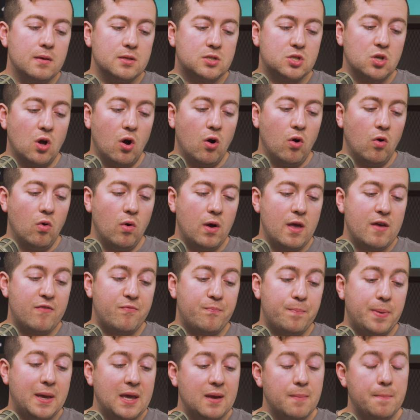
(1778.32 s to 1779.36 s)
So if
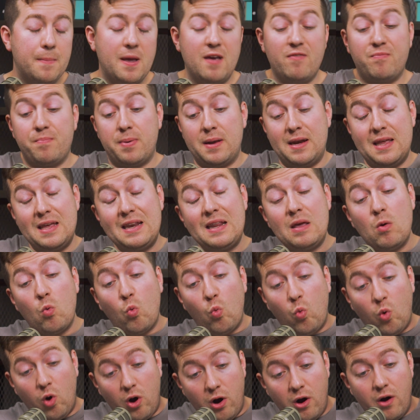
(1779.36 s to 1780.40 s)
Panini
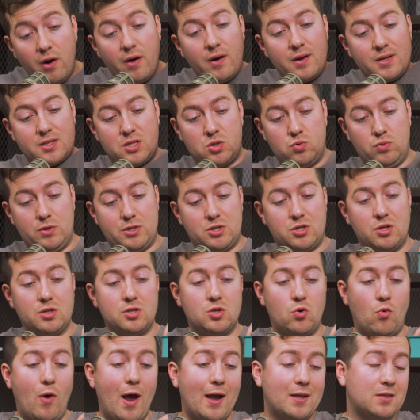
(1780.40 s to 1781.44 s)
were to switch to
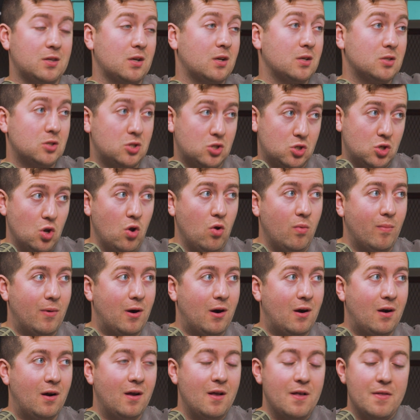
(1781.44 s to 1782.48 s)
direct to
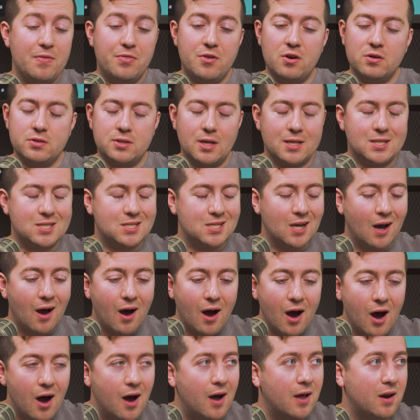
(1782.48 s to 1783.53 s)
consumer, there's a
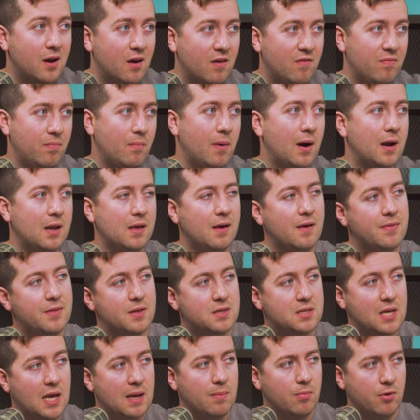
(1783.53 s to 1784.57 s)
ton of money on the
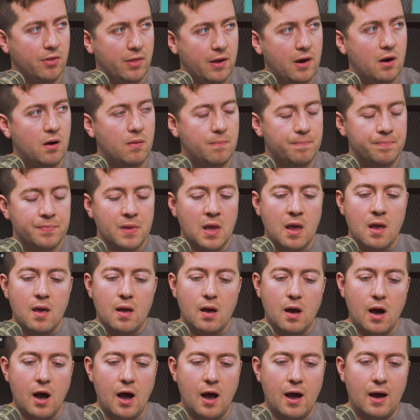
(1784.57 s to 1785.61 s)
table there.
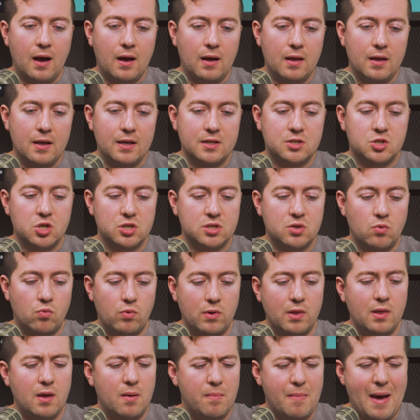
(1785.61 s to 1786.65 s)
It's just a
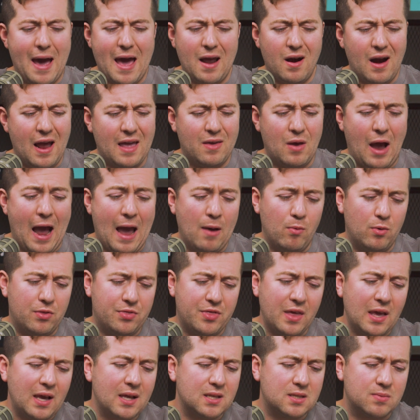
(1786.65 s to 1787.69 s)
matter. I would
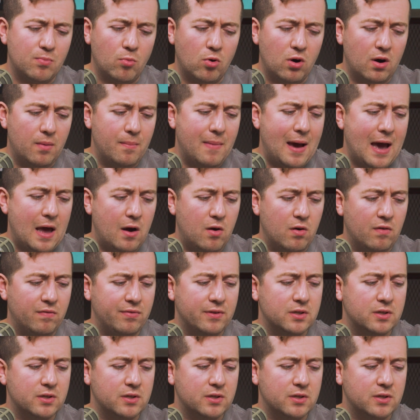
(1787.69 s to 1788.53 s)
think it's more a matter of